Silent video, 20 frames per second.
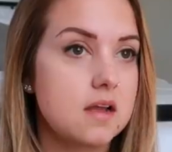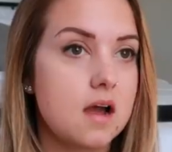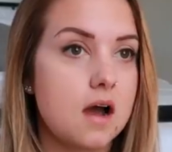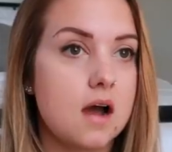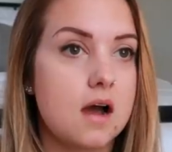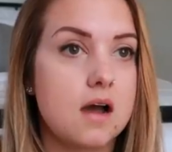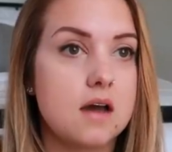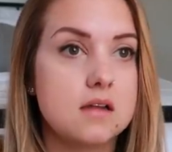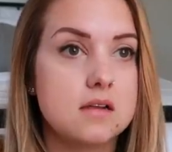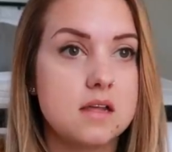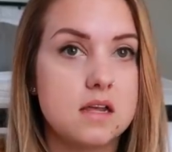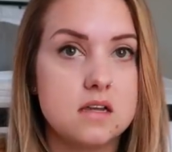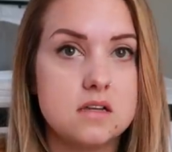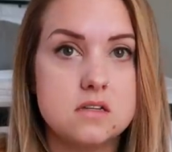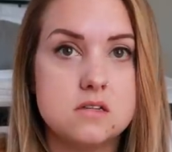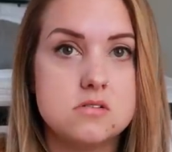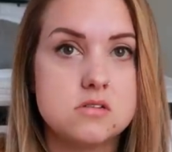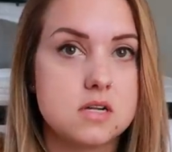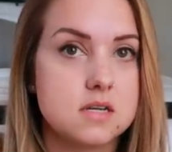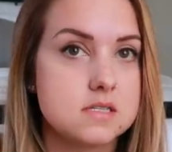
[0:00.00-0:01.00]
to God, and
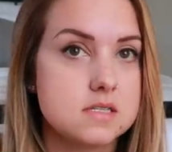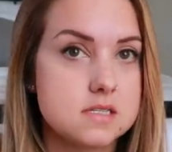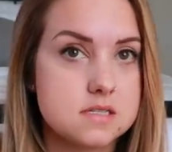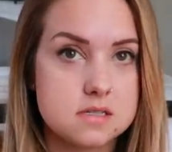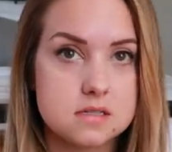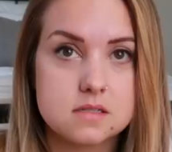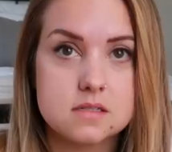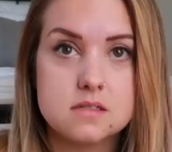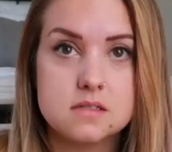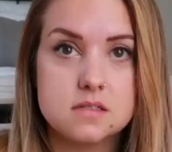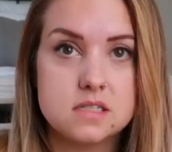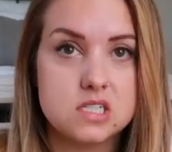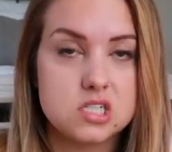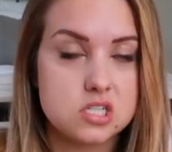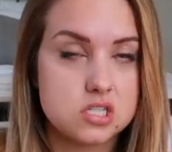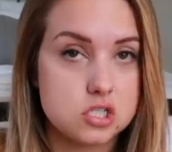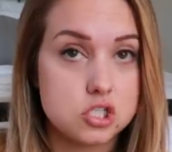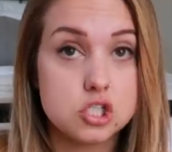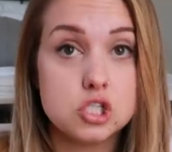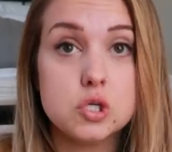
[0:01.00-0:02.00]
you just you
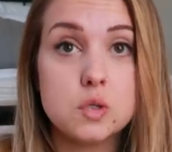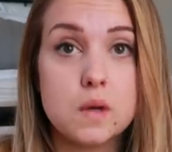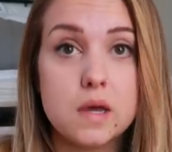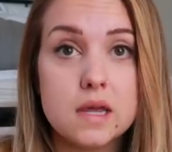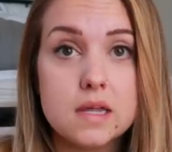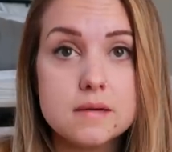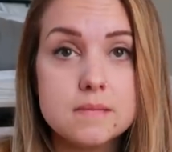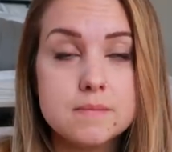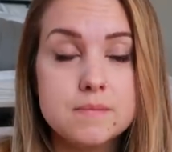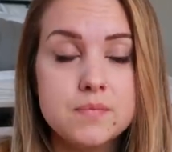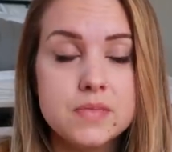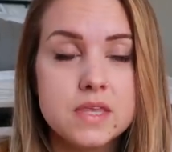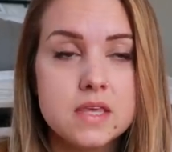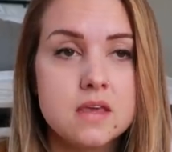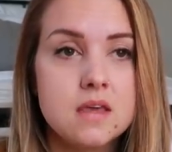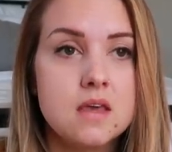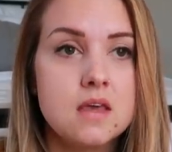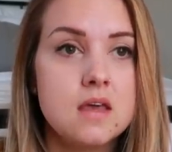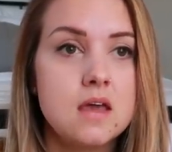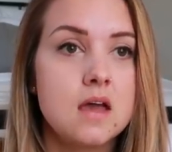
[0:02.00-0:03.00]
just do it.
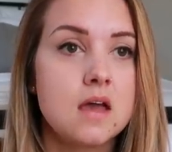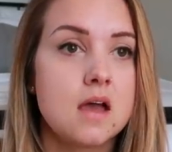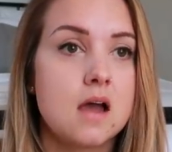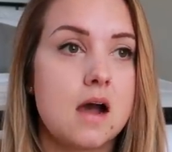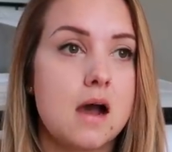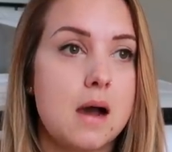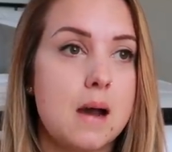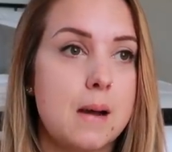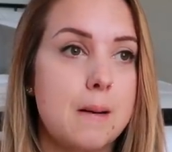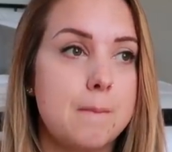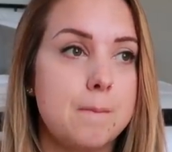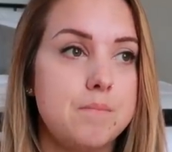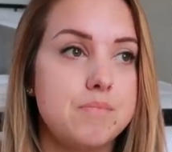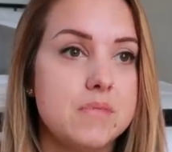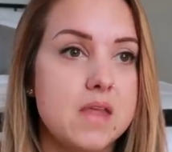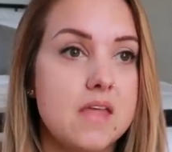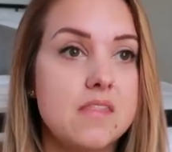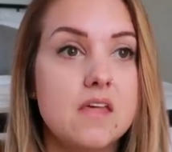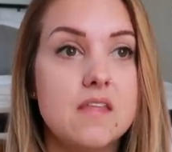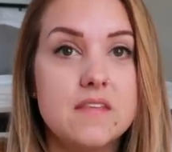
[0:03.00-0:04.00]

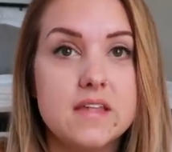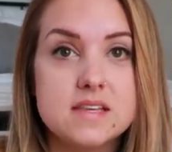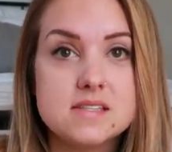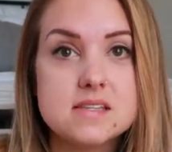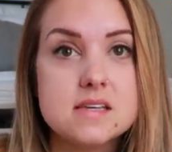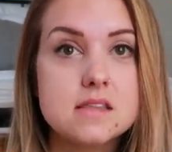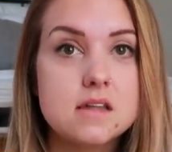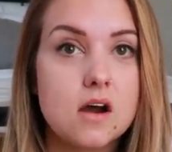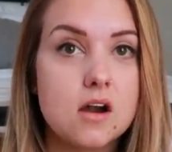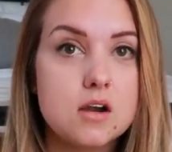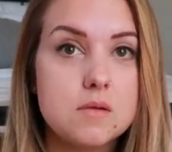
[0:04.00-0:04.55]
Um, and then they see the